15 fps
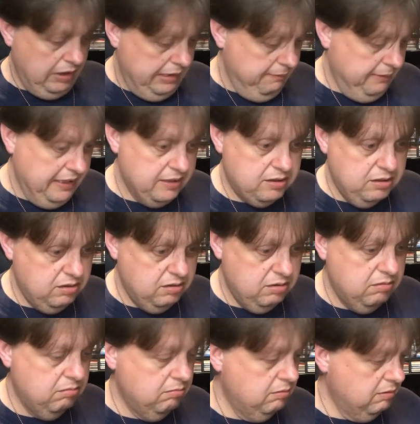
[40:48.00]
And
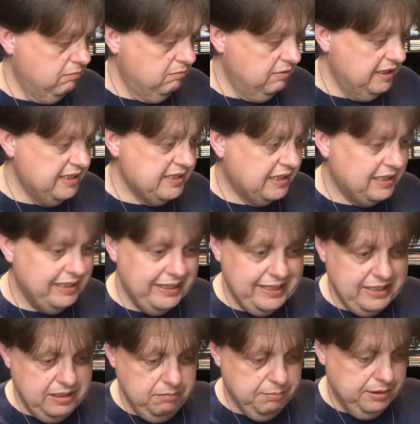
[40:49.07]
that's needs a
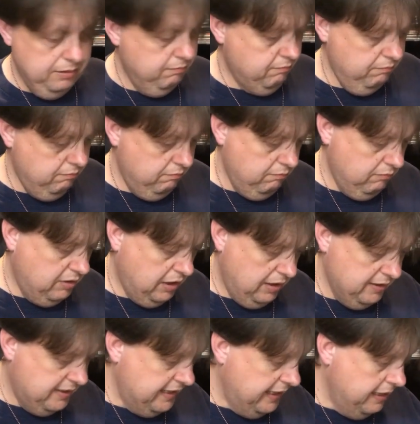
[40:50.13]
clean, but I
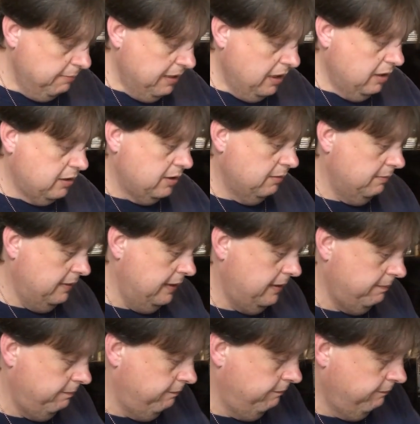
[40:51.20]
can't see any marks on
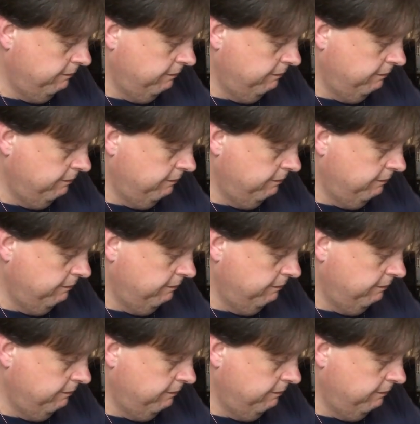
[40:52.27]
that.